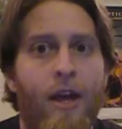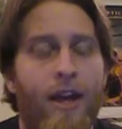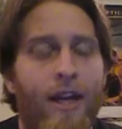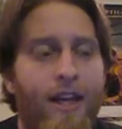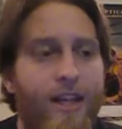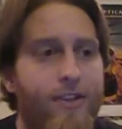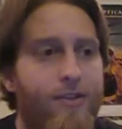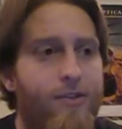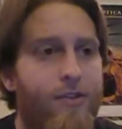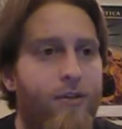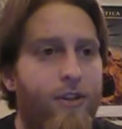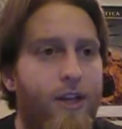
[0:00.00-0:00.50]

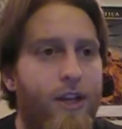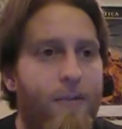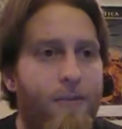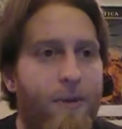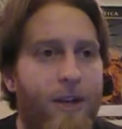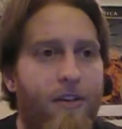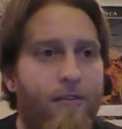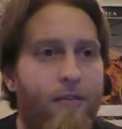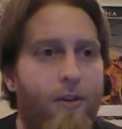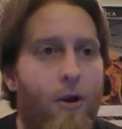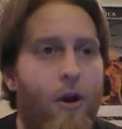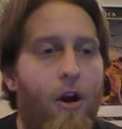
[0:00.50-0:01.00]
He's holding up an
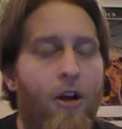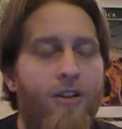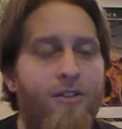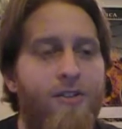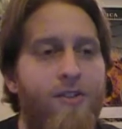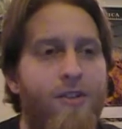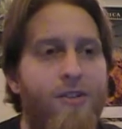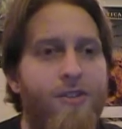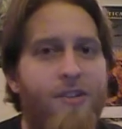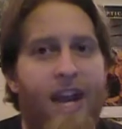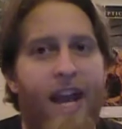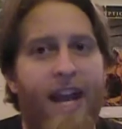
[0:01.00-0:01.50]
envelope. All I
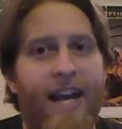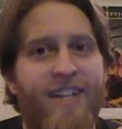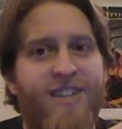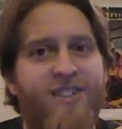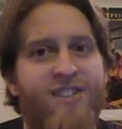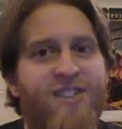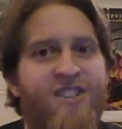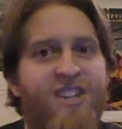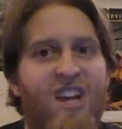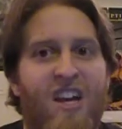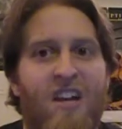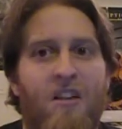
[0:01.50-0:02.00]
see is
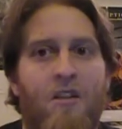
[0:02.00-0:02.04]
X.